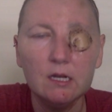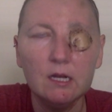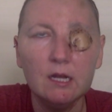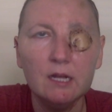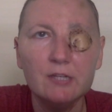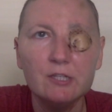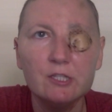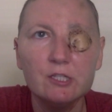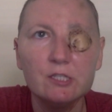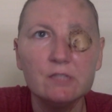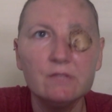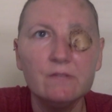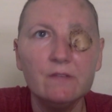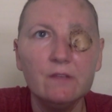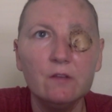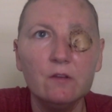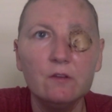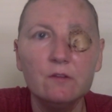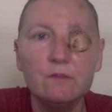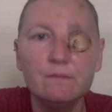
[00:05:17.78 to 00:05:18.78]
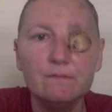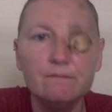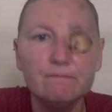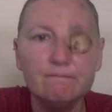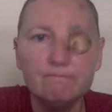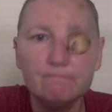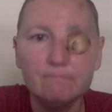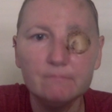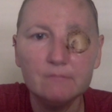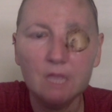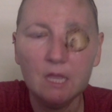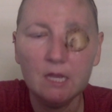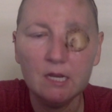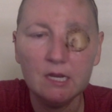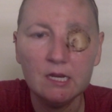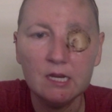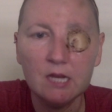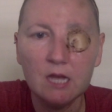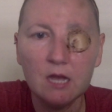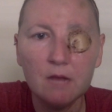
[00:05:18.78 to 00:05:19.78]
I just feel kind
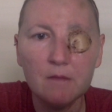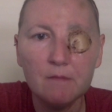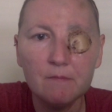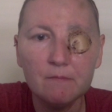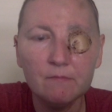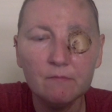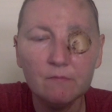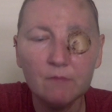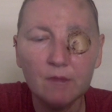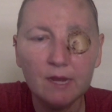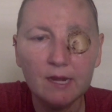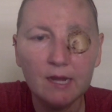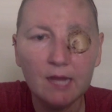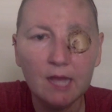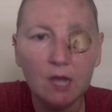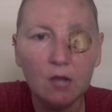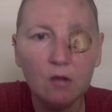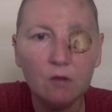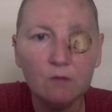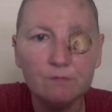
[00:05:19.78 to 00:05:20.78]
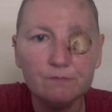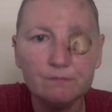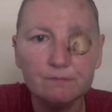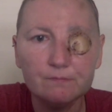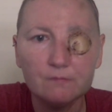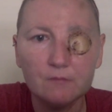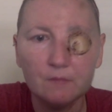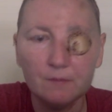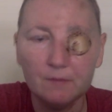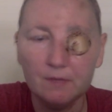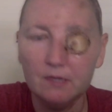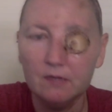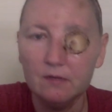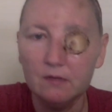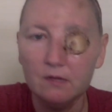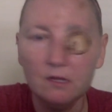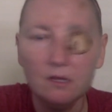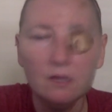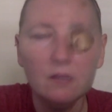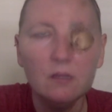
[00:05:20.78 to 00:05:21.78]
of numb right now. I mean,
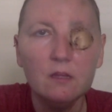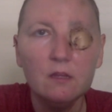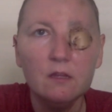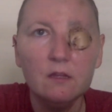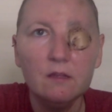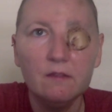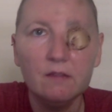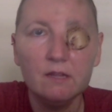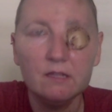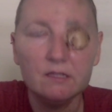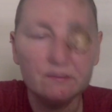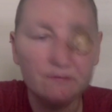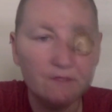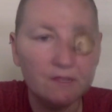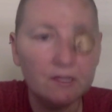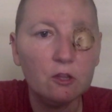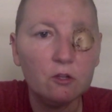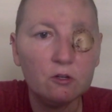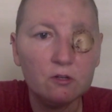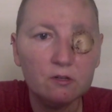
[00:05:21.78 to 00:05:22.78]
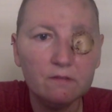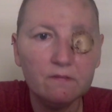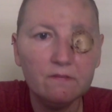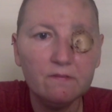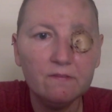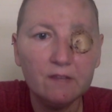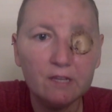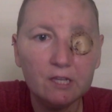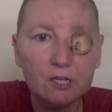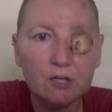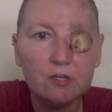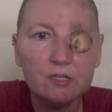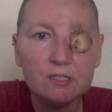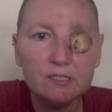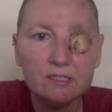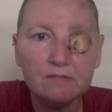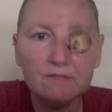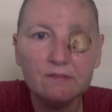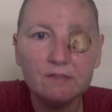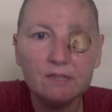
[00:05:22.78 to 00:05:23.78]
that's
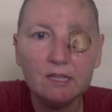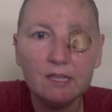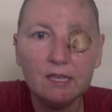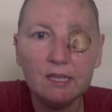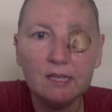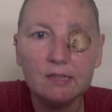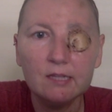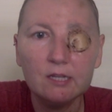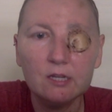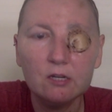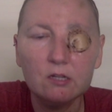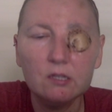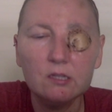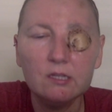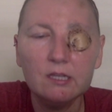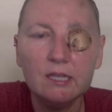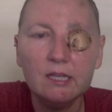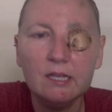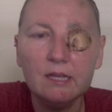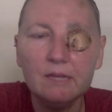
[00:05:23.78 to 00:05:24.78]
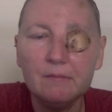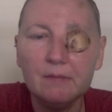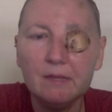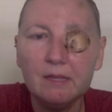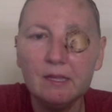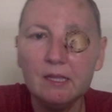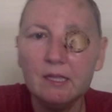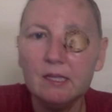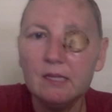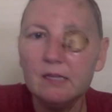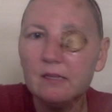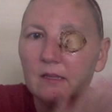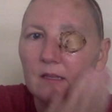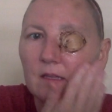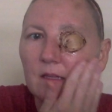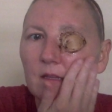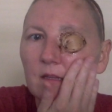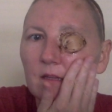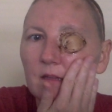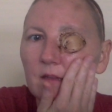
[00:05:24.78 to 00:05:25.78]
figuratively and literally. My
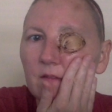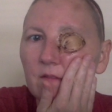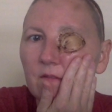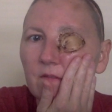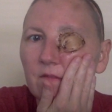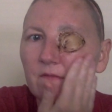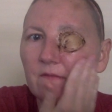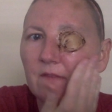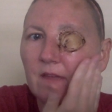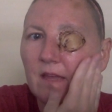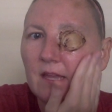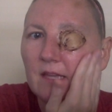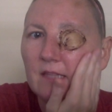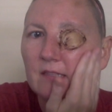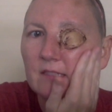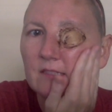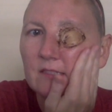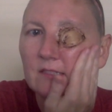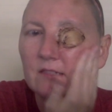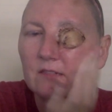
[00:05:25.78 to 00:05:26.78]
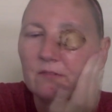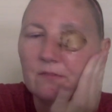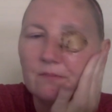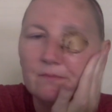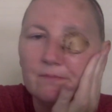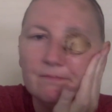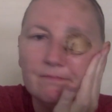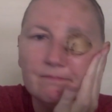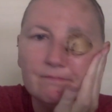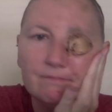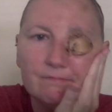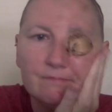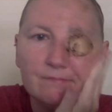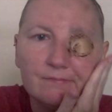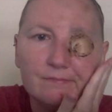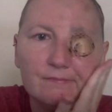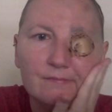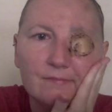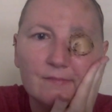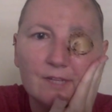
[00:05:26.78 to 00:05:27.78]
face, oh,
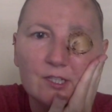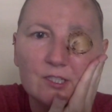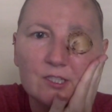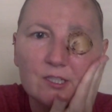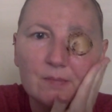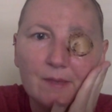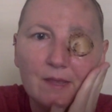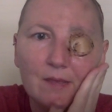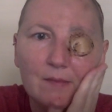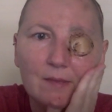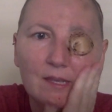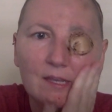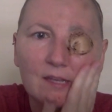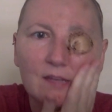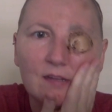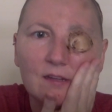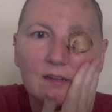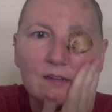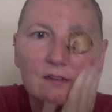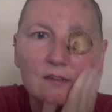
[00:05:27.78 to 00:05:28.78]
there's the baby.